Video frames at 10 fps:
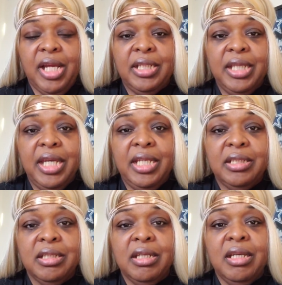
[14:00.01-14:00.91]
I
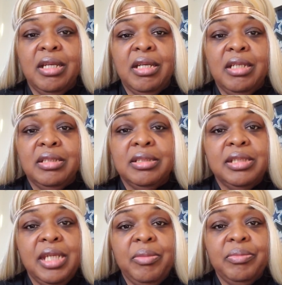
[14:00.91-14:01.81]
laid
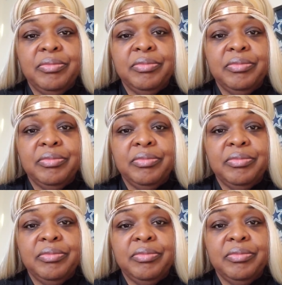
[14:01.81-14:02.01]
sleep,